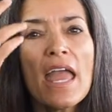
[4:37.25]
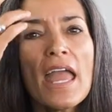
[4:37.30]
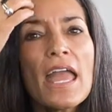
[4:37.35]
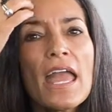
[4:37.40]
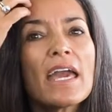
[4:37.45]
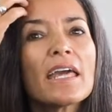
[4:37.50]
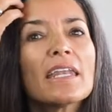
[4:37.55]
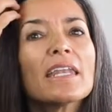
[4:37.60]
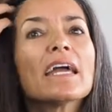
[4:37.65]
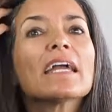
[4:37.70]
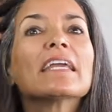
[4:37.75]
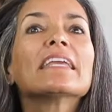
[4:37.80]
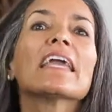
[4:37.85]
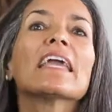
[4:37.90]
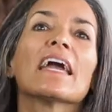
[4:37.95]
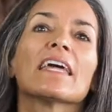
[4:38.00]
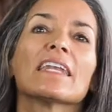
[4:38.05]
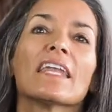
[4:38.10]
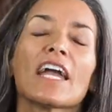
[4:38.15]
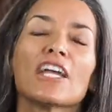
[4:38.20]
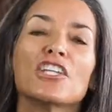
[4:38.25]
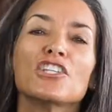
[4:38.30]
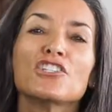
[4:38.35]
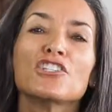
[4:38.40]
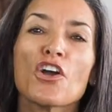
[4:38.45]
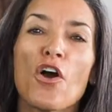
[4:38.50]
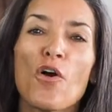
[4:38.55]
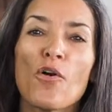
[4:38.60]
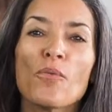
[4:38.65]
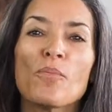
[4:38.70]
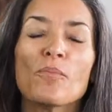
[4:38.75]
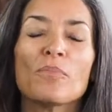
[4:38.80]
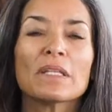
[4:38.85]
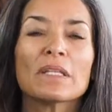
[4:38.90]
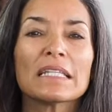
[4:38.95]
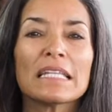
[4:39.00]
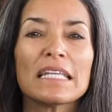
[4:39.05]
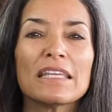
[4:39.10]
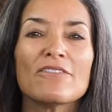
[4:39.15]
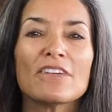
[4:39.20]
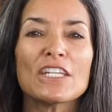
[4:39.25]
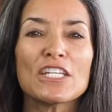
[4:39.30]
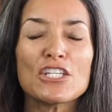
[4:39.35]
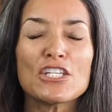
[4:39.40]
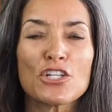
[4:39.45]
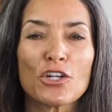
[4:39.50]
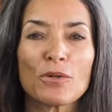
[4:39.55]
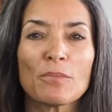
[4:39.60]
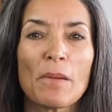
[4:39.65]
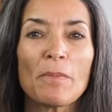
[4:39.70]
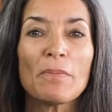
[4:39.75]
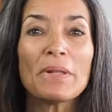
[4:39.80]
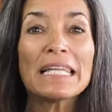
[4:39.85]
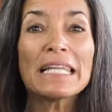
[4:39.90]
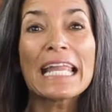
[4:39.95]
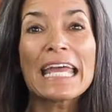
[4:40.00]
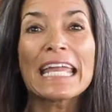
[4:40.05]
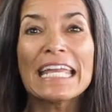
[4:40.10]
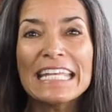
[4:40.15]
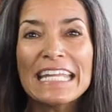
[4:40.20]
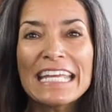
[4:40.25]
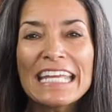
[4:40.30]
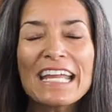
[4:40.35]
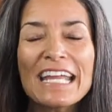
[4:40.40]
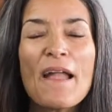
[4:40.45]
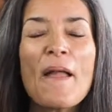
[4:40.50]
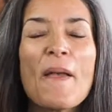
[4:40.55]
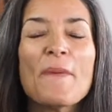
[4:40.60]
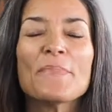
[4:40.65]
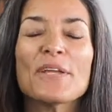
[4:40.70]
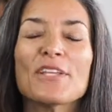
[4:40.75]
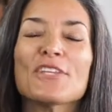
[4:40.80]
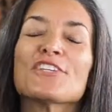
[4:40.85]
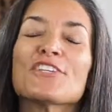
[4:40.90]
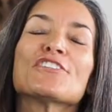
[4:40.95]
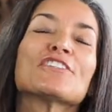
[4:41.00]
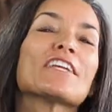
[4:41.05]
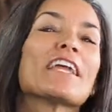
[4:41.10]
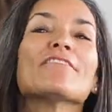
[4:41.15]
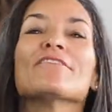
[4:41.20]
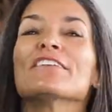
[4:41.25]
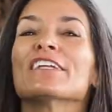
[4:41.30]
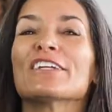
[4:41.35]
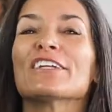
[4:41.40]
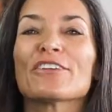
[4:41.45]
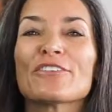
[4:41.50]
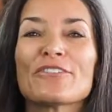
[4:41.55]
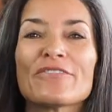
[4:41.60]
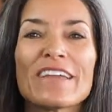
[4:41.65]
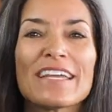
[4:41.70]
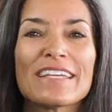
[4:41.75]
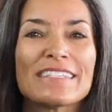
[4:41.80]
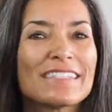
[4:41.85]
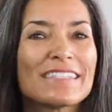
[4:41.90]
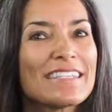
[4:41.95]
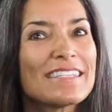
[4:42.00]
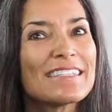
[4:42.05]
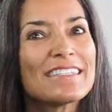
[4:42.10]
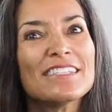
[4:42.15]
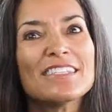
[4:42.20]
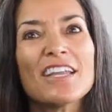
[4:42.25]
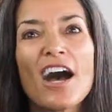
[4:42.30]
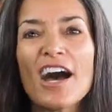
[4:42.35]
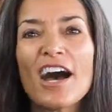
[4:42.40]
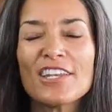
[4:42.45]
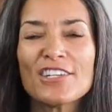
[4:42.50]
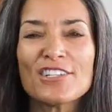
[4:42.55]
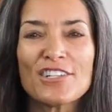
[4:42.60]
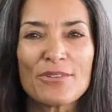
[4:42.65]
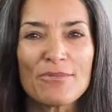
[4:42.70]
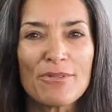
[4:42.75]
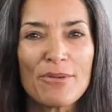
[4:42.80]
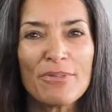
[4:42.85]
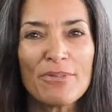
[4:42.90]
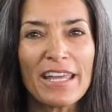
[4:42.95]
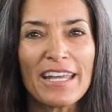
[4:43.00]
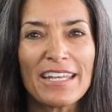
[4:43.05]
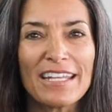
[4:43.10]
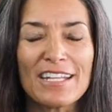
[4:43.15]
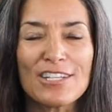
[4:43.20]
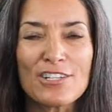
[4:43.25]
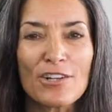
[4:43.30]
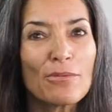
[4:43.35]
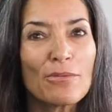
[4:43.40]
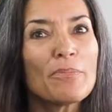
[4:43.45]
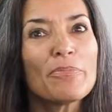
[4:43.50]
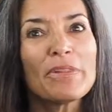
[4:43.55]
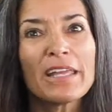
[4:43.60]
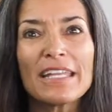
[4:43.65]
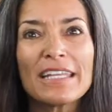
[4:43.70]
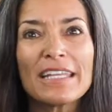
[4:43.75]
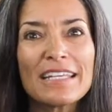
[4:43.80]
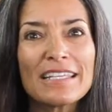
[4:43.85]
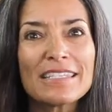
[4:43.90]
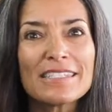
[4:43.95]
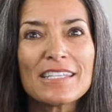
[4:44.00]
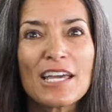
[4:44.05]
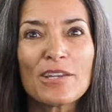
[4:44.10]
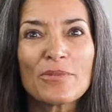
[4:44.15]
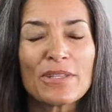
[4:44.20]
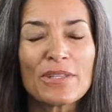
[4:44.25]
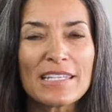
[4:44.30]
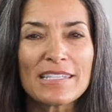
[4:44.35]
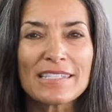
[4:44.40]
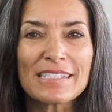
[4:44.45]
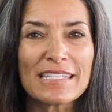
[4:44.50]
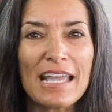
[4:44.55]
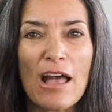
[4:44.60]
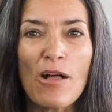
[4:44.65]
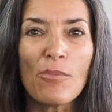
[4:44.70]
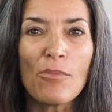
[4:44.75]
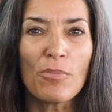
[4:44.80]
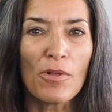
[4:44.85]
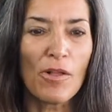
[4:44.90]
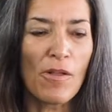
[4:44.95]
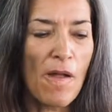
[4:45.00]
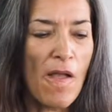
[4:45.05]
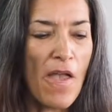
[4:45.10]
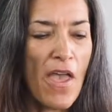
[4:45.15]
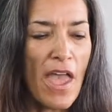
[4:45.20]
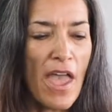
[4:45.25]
And again, I don't believe in dermaplaning, but shaving your face is not dermaplaning. Dermaplaning is done with a scalpel.